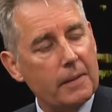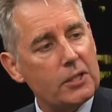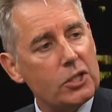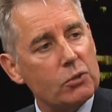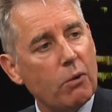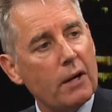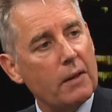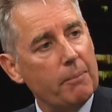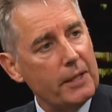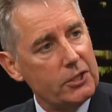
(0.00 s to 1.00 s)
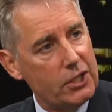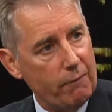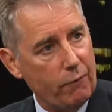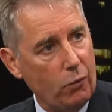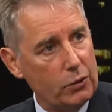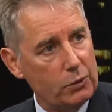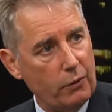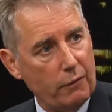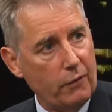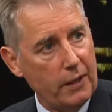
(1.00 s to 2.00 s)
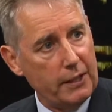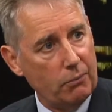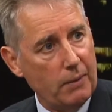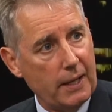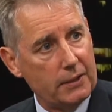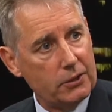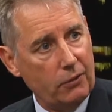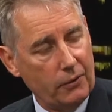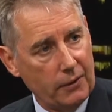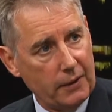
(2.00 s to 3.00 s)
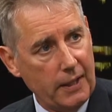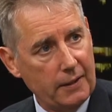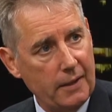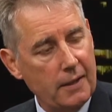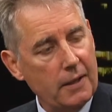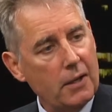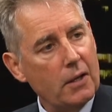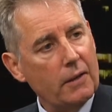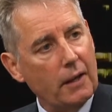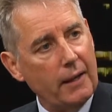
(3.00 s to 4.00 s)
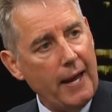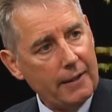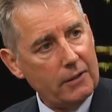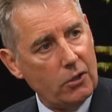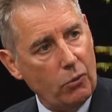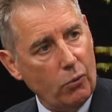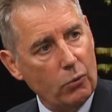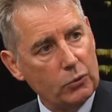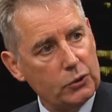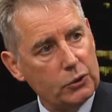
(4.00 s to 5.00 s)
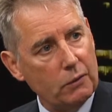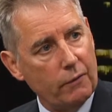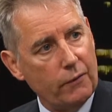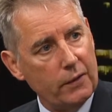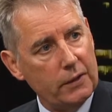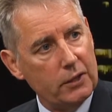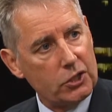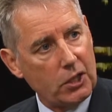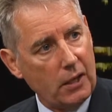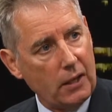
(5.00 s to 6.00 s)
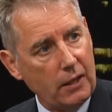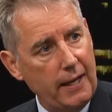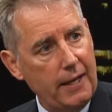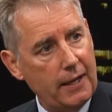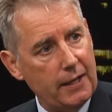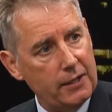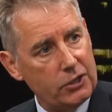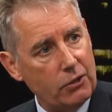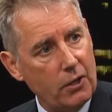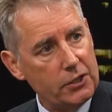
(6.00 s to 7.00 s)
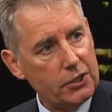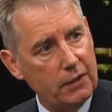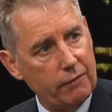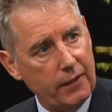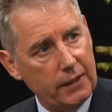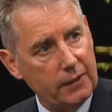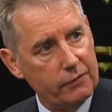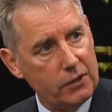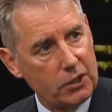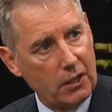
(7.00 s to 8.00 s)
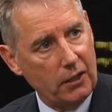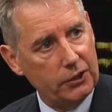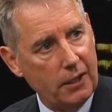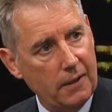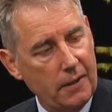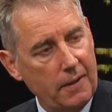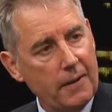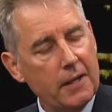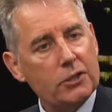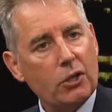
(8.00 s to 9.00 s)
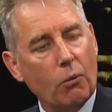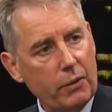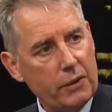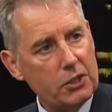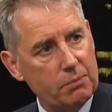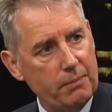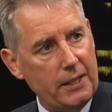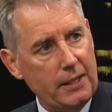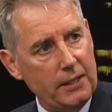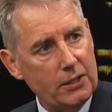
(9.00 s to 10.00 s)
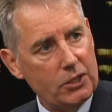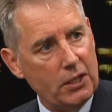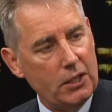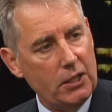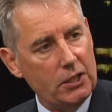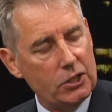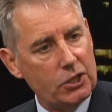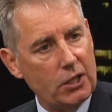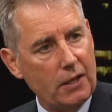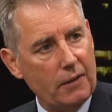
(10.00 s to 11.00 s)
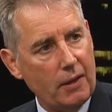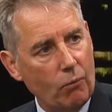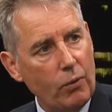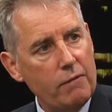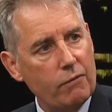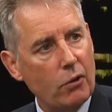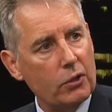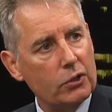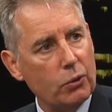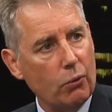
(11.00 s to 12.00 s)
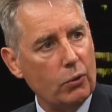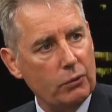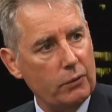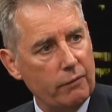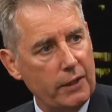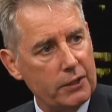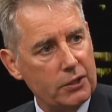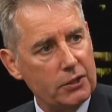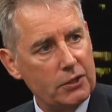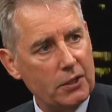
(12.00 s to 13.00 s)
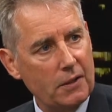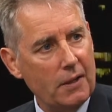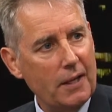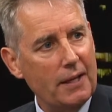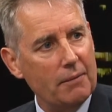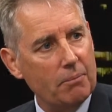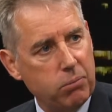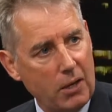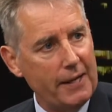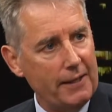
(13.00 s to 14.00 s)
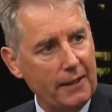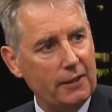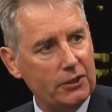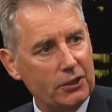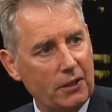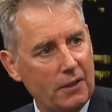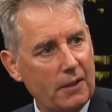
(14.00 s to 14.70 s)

This is one of the big step forwards with the Financial Markets Conduct Act. The Act calls for clear, concise and effective disclosure. So what this means is that we've got to talk to investors in plain English.